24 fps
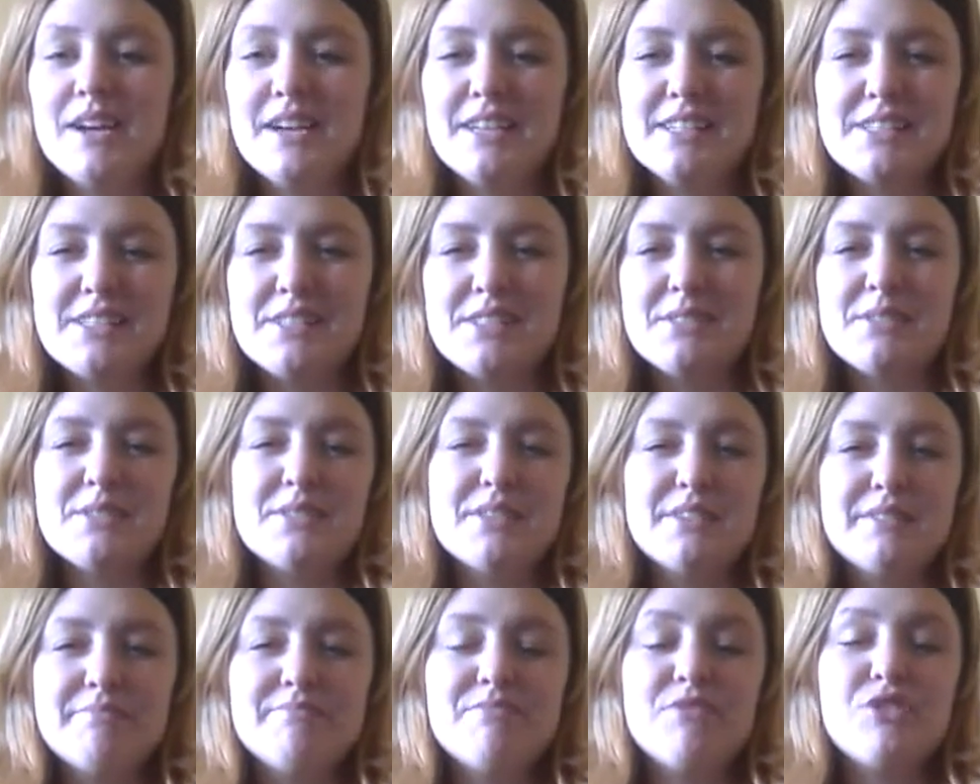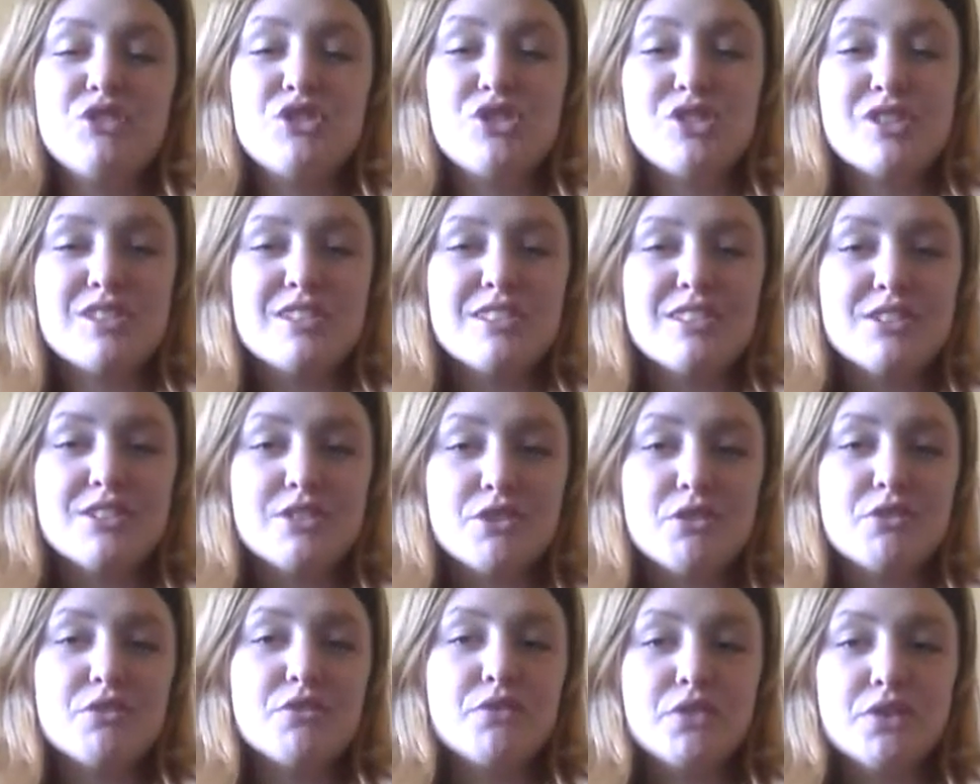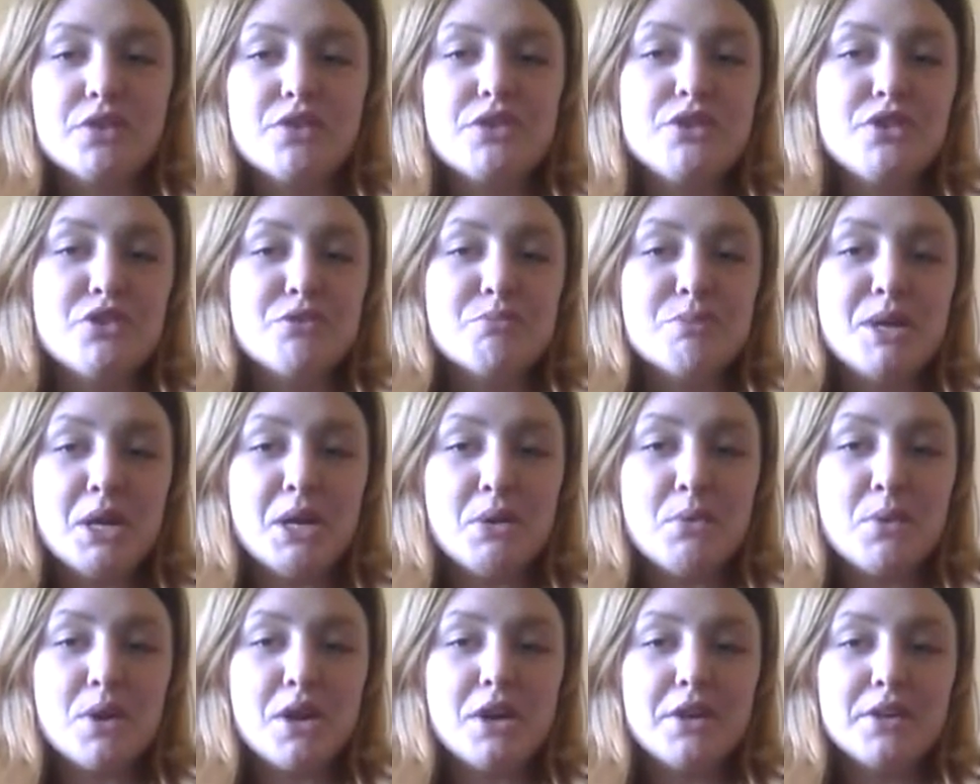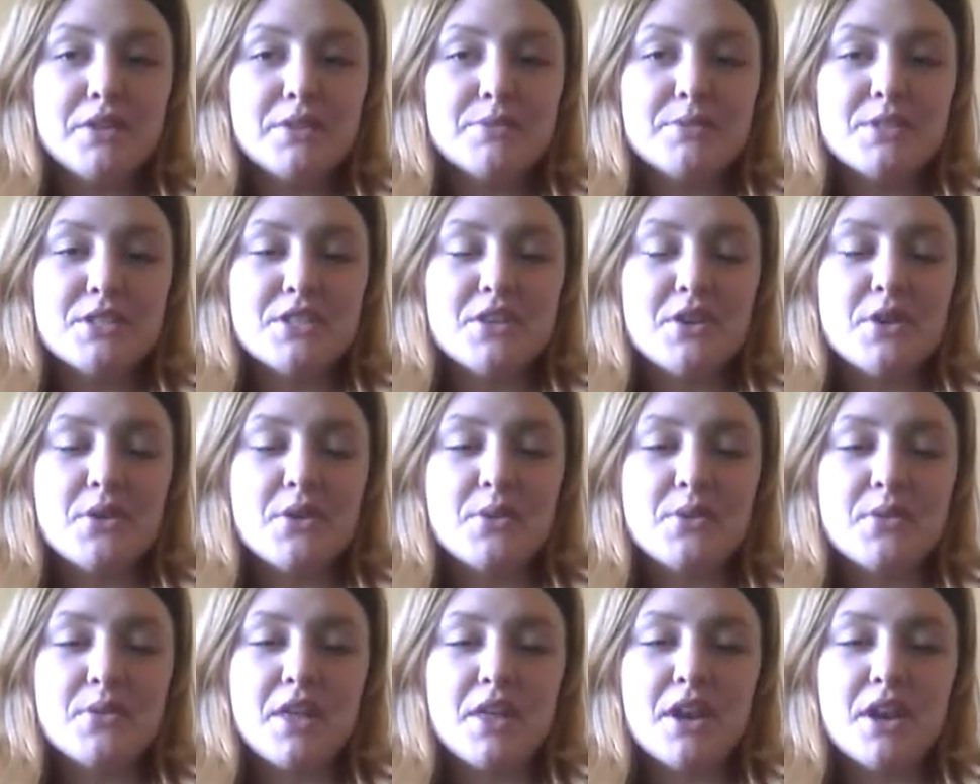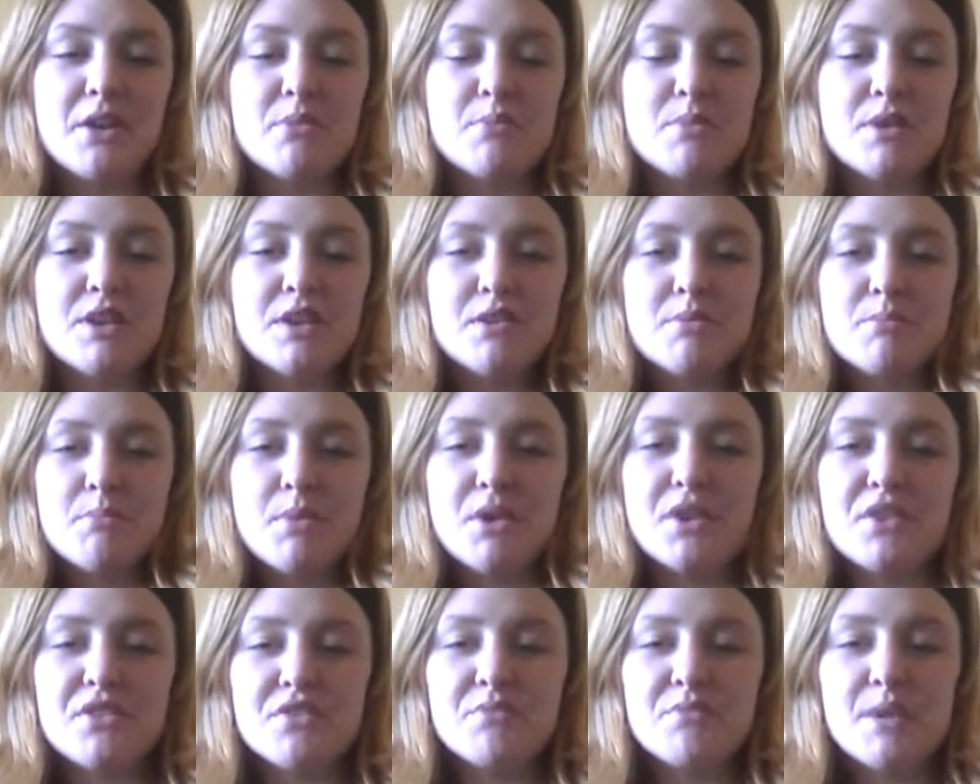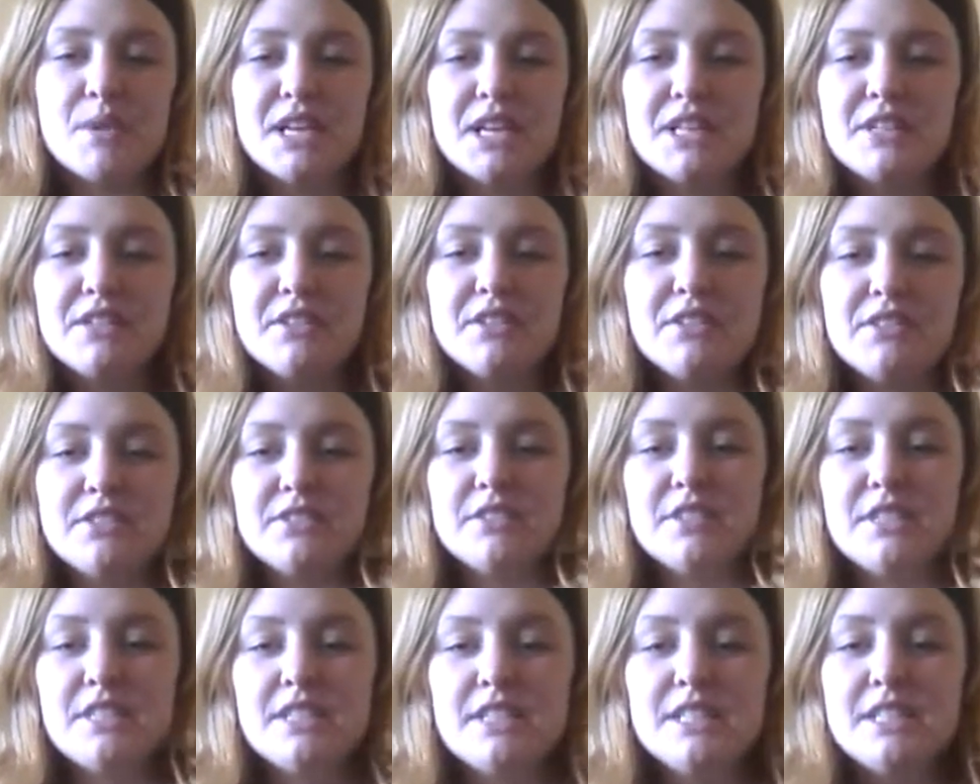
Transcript: It's just over a 2 mile walk, so that'll be part of my little